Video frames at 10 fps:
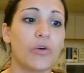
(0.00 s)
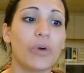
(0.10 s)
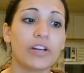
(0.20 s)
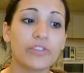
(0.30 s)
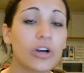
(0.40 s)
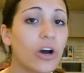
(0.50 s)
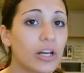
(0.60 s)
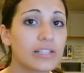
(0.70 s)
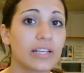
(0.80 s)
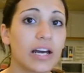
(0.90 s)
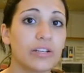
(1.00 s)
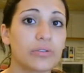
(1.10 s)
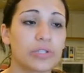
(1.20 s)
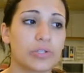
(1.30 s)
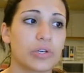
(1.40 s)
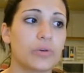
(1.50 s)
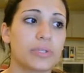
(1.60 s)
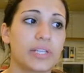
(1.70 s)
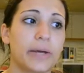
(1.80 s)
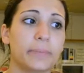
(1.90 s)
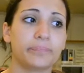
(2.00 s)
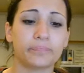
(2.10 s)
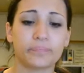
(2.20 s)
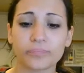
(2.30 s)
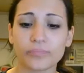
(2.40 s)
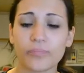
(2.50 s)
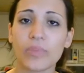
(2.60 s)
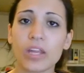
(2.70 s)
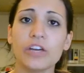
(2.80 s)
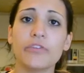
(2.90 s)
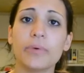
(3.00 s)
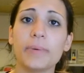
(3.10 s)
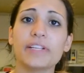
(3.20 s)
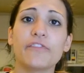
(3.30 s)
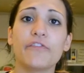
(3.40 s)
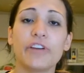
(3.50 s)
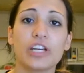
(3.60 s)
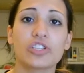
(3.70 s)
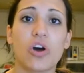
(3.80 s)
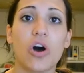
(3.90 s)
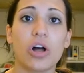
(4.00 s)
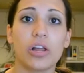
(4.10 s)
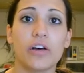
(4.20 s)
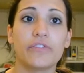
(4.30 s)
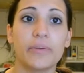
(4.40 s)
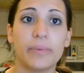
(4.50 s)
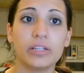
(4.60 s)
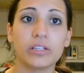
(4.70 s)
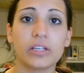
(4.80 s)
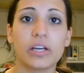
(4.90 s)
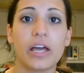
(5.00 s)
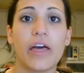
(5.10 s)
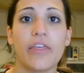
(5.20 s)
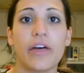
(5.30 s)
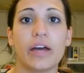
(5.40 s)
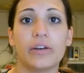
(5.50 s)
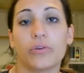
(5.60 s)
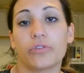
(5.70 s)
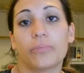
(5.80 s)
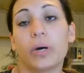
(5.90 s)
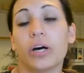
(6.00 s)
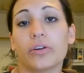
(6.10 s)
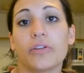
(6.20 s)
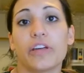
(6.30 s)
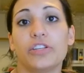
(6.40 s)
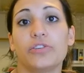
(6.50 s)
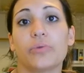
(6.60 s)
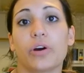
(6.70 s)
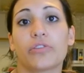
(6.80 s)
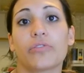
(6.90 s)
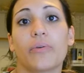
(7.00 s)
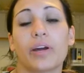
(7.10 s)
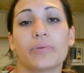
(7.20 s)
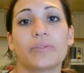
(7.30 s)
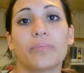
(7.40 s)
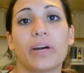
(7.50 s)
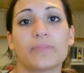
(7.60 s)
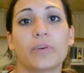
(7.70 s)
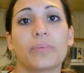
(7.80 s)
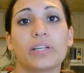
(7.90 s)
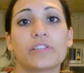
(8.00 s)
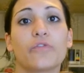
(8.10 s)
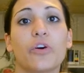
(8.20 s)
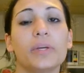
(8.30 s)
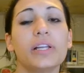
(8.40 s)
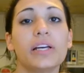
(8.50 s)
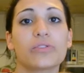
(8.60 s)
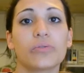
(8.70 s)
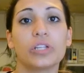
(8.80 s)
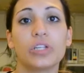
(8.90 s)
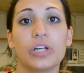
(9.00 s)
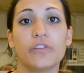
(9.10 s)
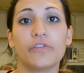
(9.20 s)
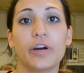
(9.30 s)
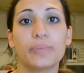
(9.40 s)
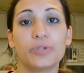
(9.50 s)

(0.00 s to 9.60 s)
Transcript: One of the cons that I noticed though was that if your baby doesn't finish all of the milk, or the bottle, then you are throwing out some breast milk, because formula is only good for